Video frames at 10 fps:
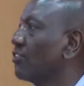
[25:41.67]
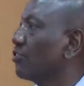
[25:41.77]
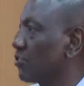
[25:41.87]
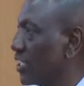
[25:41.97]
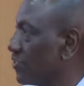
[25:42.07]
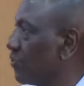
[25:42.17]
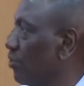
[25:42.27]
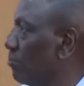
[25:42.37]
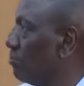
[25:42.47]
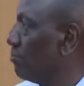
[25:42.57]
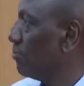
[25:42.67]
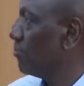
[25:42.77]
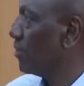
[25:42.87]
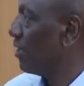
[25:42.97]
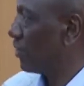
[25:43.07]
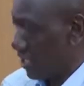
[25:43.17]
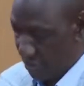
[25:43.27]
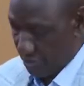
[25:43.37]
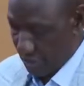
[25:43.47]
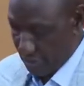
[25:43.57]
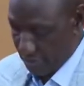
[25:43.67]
to transform our country.